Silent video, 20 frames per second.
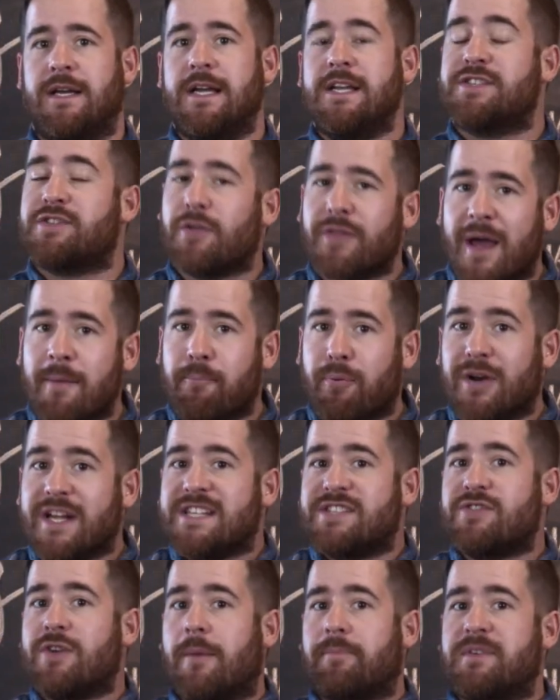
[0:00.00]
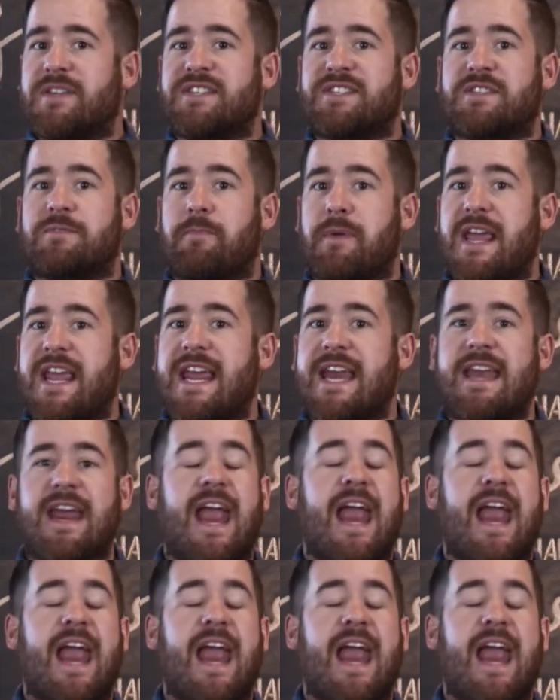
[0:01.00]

So that brings you up to speed.